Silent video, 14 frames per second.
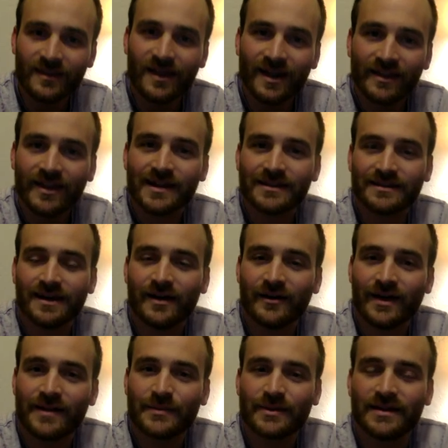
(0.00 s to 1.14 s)
I like
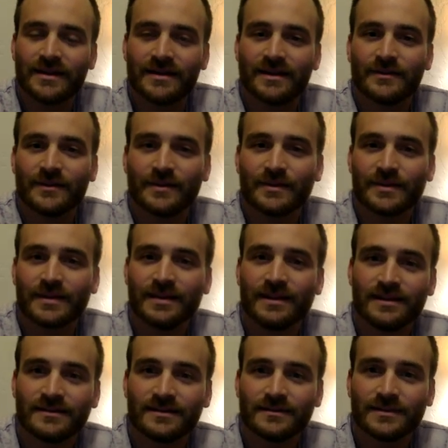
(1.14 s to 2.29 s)
playing. I want to play
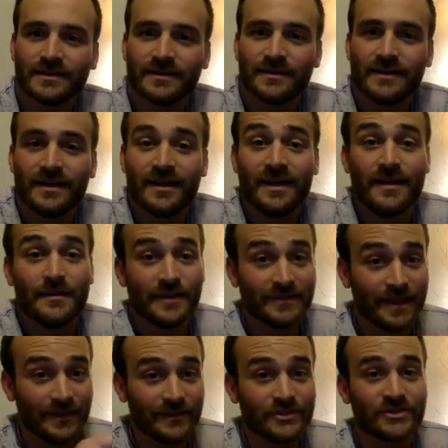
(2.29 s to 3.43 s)
again sometime. But
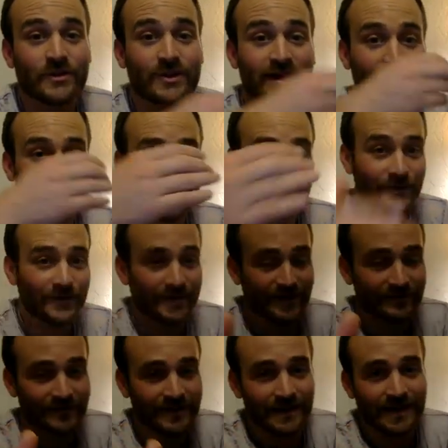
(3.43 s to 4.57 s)
then the show kept going,
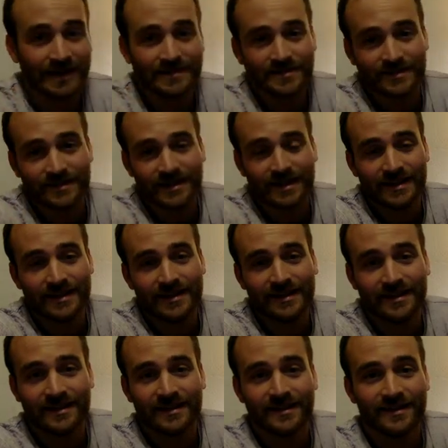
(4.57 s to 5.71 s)
right? And so then
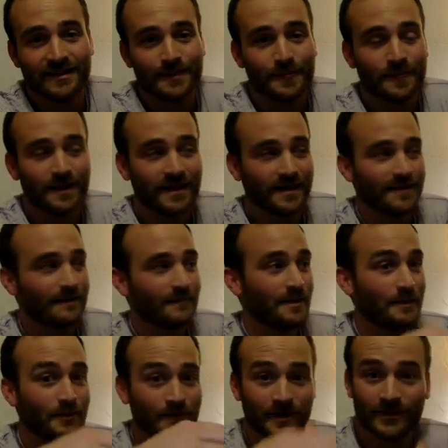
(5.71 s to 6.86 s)
like my
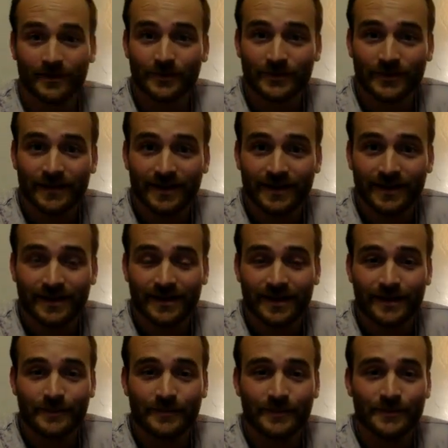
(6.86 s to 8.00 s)
brother played
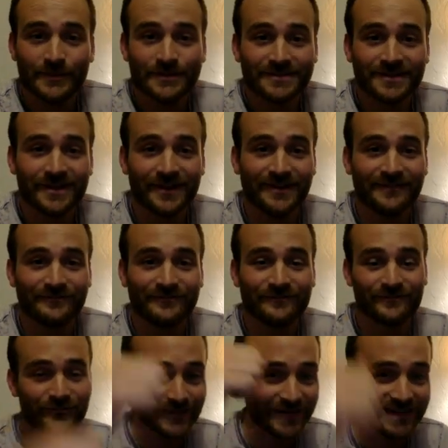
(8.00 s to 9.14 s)
and people started
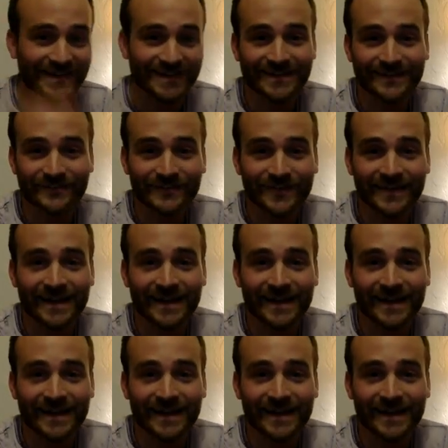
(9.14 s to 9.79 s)
freaking the fuck